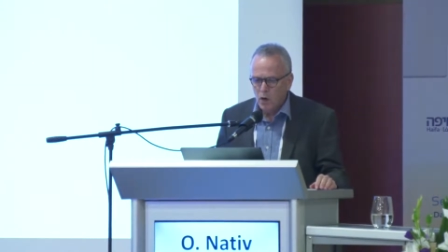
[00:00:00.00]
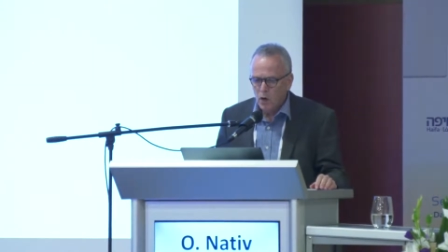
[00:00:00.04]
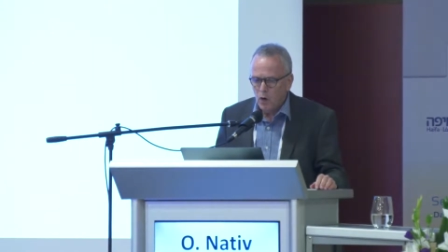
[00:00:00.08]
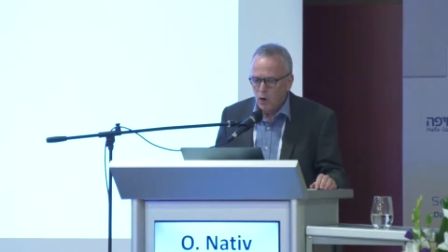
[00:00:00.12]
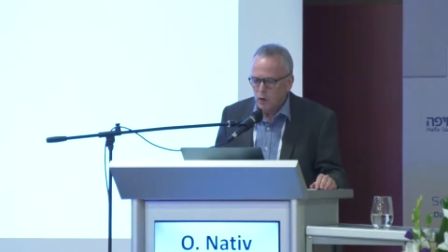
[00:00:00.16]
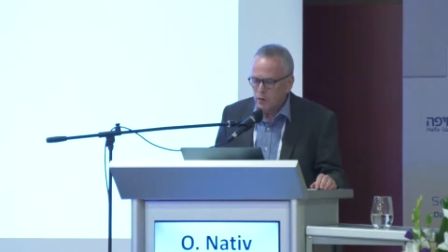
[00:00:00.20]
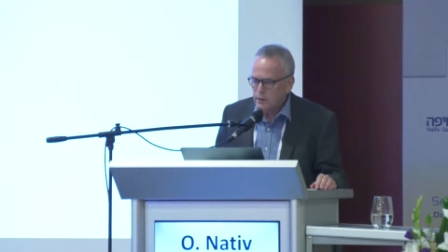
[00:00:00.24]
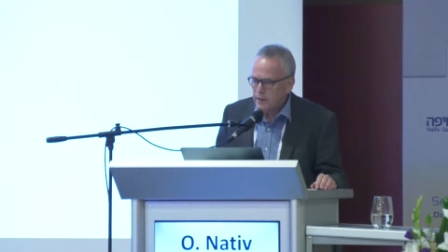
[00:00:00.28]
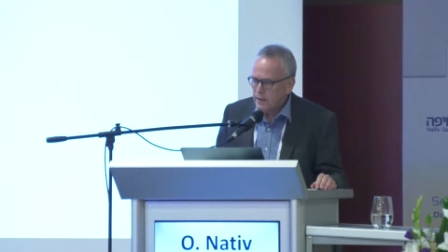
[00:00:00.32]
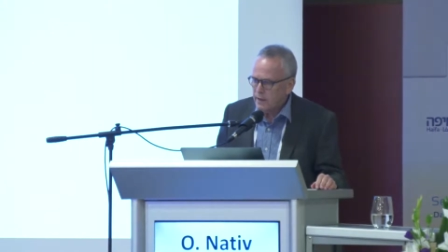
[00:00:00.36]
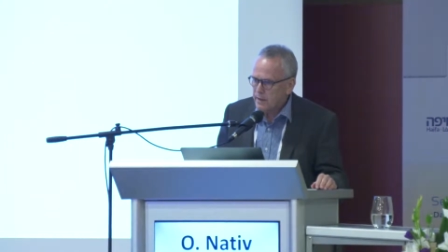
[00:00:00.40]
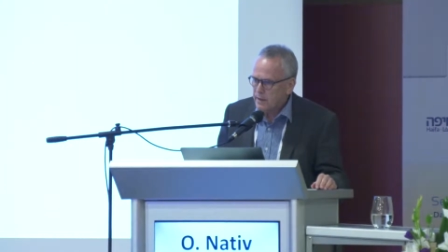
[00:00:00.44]

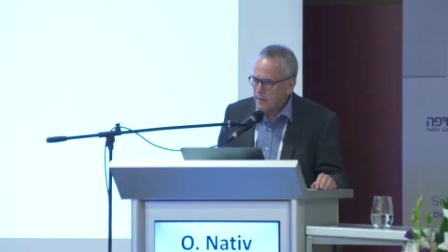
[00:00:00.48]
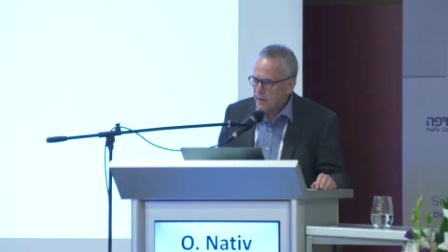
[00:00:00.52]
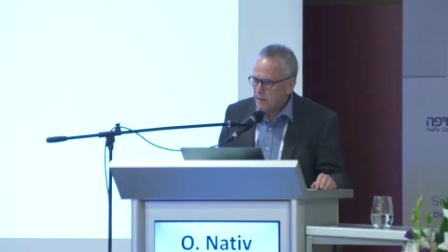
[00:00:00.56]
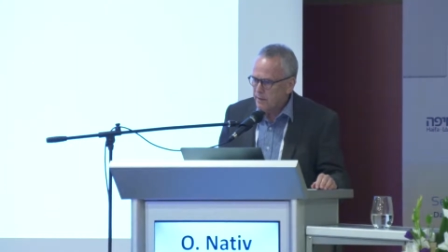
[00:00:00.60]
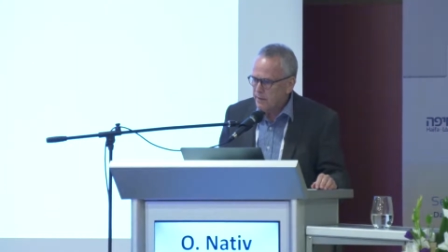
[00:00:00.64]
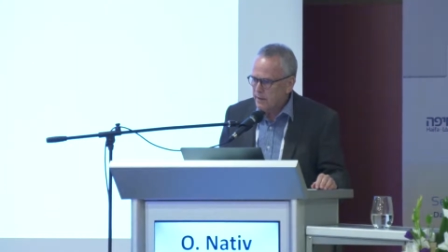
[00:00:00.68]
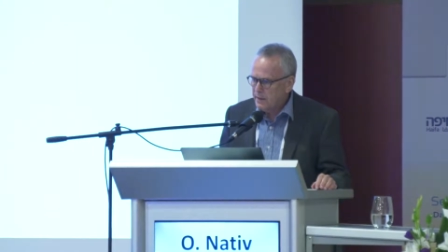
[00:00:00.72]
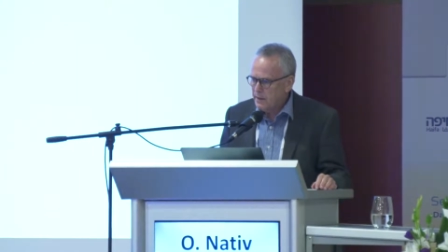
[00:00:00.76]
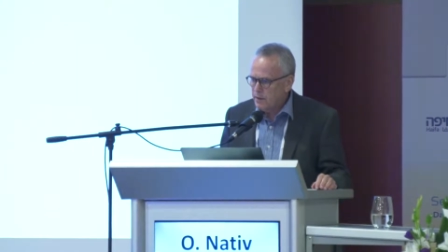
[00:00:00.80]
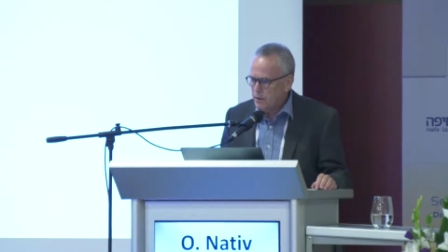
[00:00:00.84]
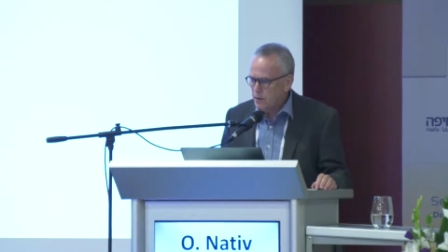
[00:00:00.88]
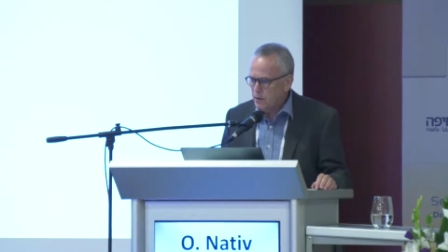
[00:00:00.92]
on the
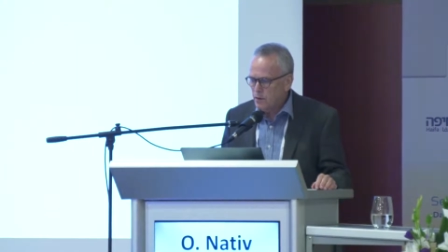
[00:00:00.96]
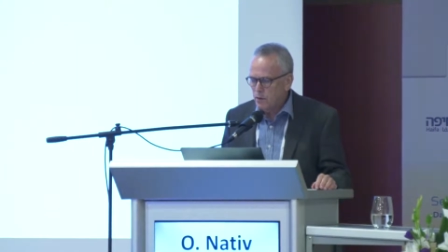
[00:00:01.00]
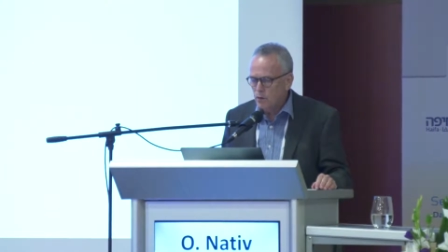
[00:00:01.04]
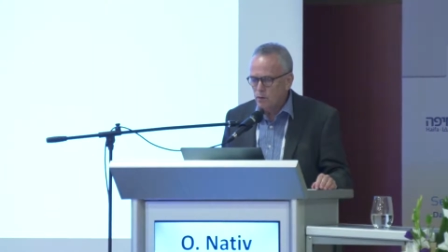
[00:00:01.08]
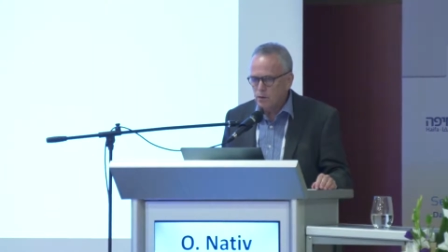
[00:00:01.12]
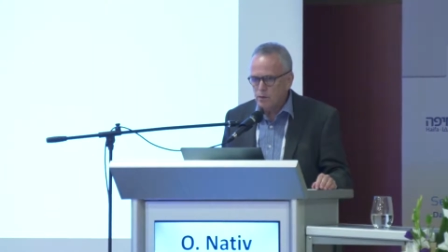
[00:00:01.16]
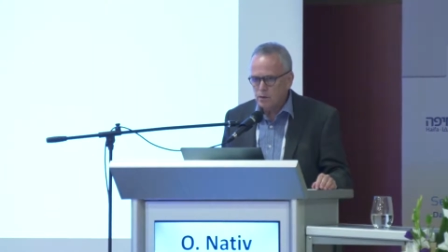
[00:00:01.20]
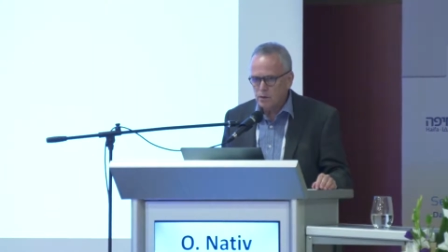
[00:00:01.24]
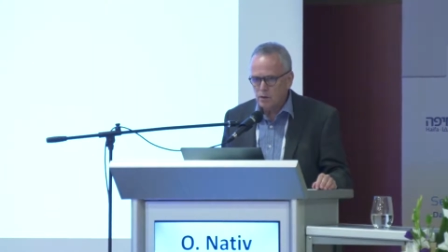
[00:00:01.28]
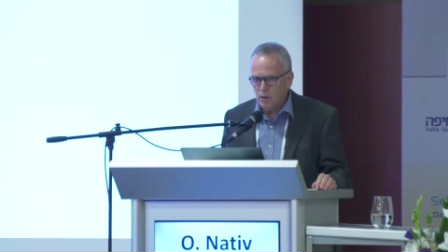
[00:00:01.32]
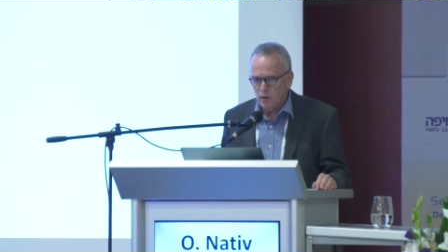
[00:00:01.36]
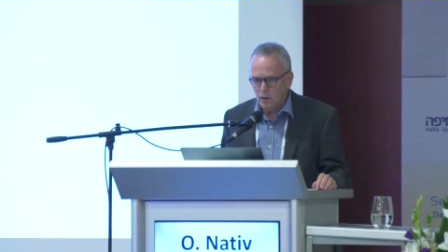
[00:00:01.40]
current
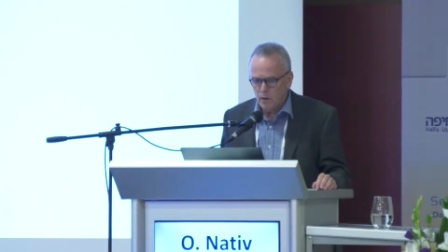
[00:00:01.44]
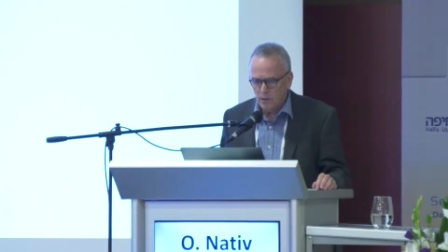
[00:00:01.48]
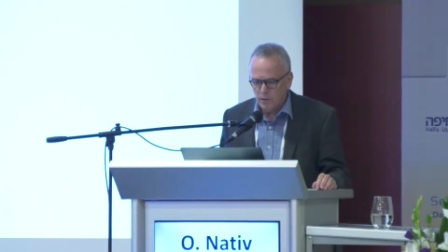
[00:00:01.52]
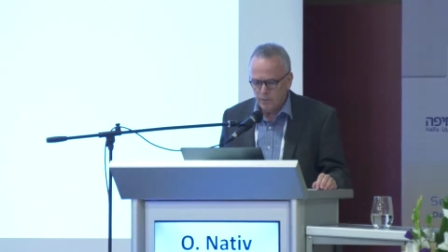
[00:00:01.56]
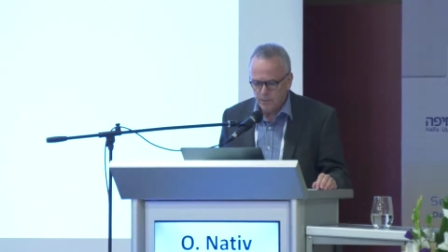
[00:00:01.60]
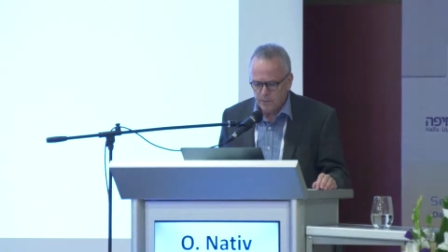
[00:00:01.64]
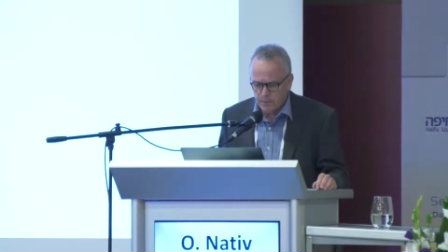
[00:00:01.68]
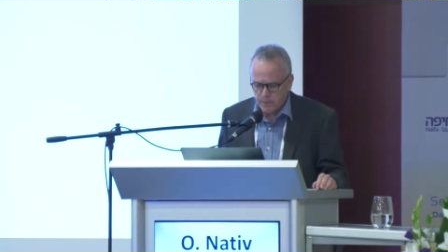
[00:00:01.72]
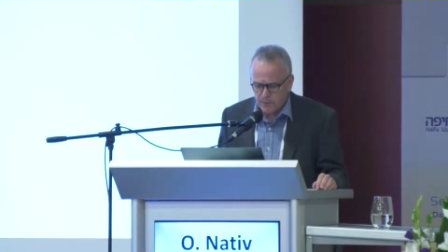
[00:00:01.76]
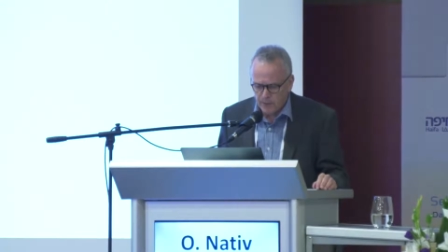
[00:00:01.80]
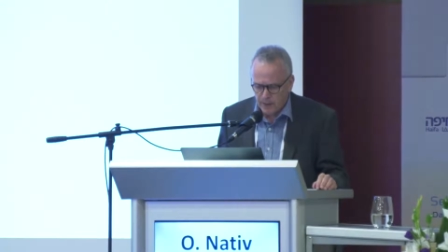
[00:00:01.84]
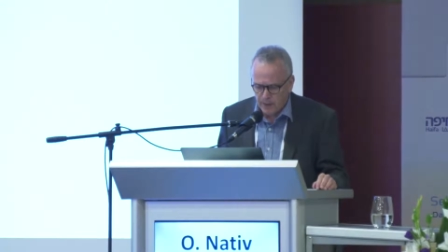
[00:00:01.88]
use
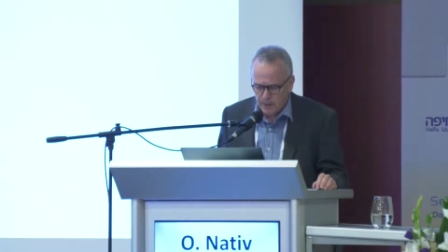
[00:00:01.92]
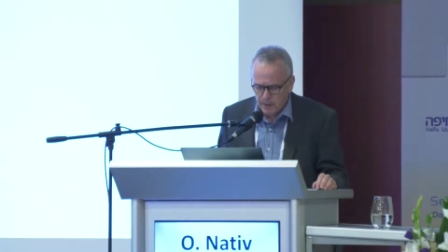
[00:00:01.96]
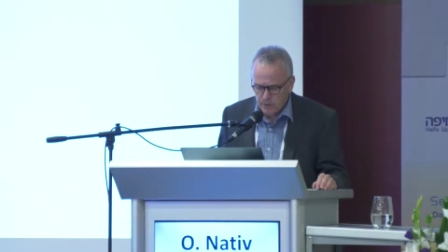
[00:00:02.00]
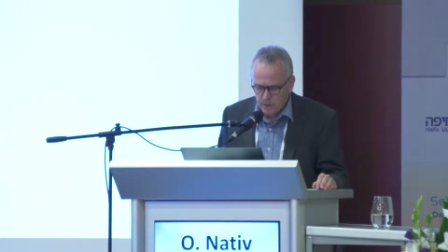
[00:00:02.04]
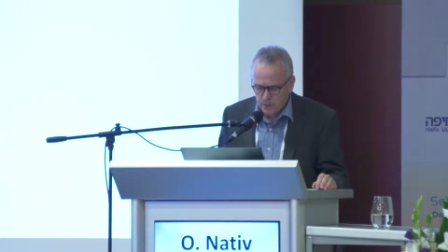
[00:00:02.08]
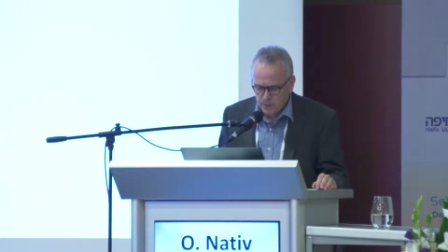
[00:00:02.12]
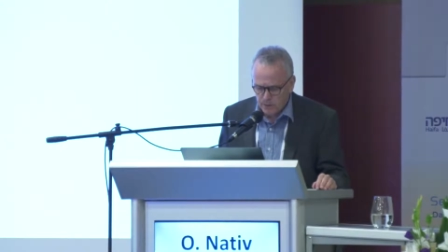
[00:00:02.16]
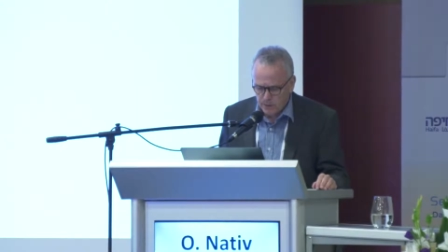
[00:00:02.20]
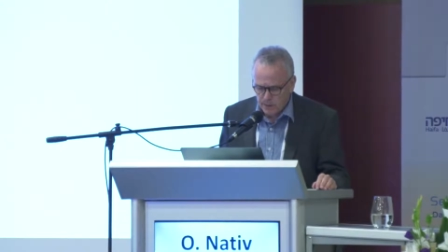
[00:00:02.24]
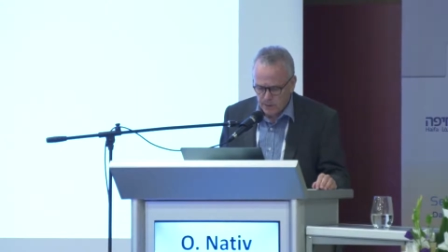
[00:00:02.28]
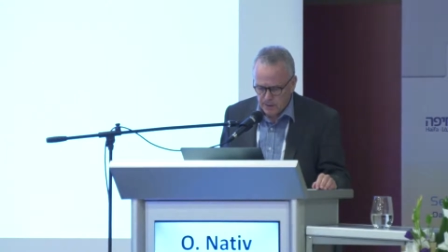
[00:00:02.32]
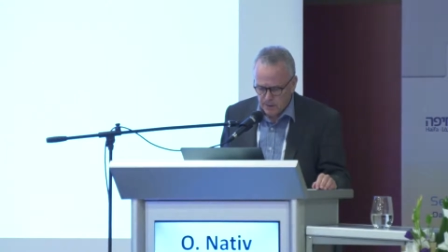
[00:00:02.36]
of
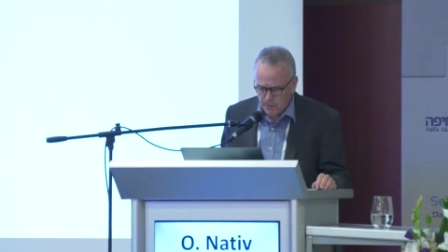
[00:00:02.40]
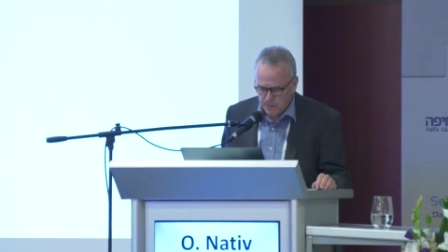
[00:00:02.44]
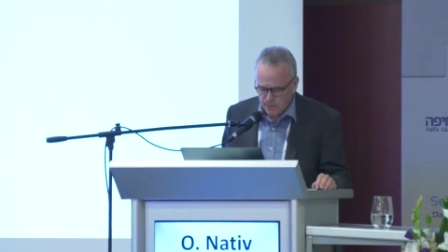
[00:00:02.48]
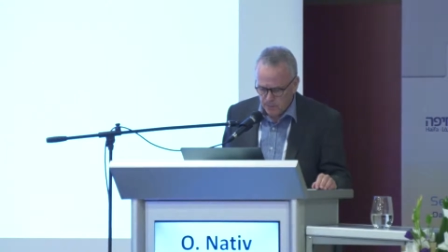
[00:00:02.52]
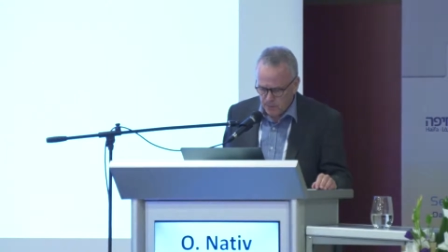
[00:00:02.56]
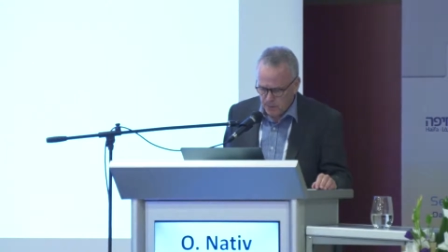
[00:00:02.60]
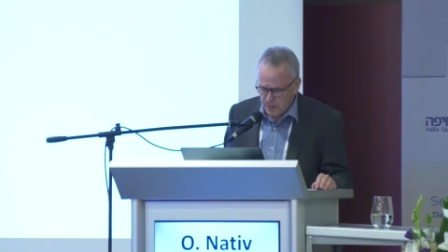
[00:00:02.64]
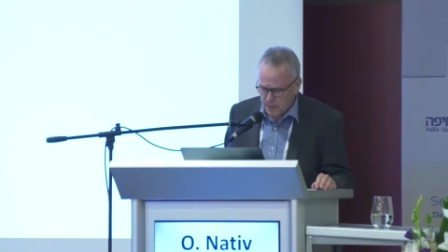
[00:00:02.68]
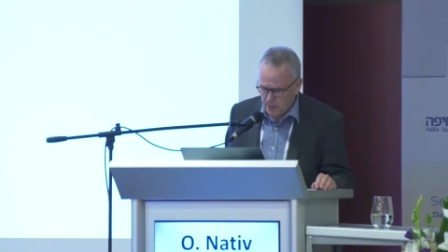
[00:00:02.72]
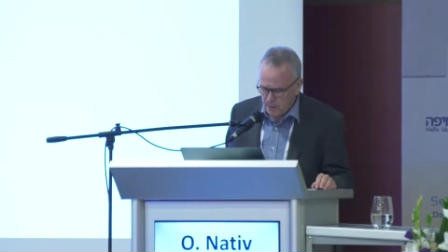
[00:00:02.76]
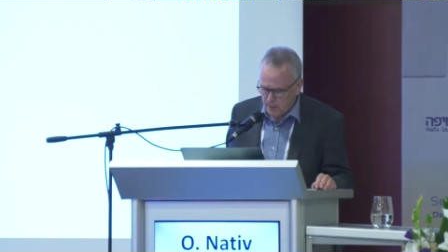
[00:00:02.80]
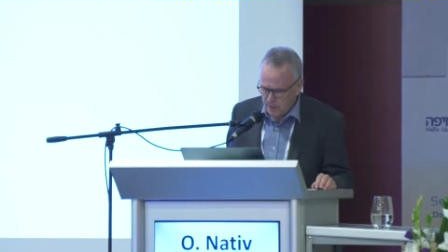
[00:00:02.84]

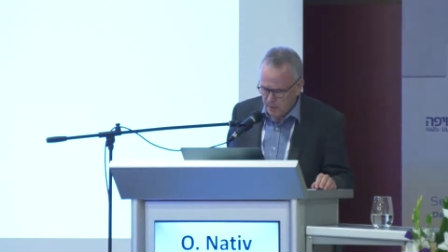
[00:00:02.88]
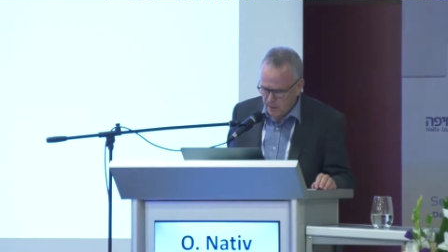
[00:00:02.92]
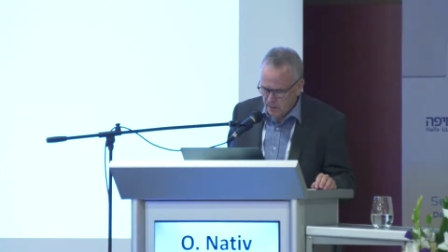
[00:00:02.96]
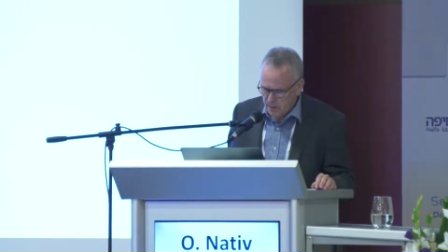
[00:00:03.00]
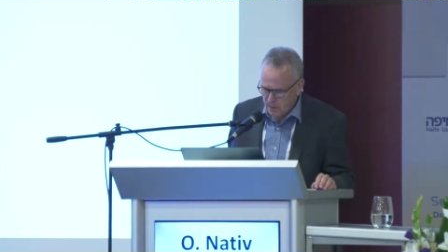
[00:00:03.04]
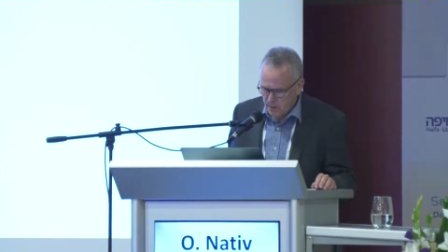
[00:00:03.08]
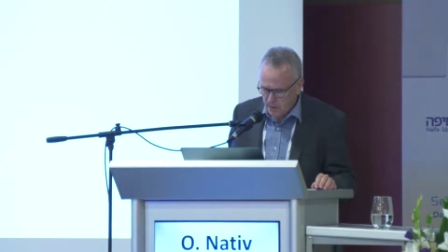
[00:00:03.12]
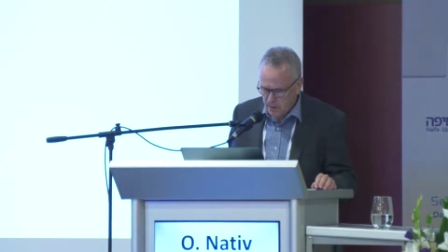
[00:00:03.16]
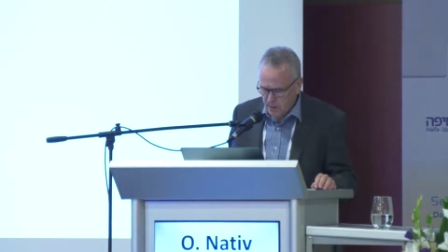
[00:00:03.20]
cryotherapy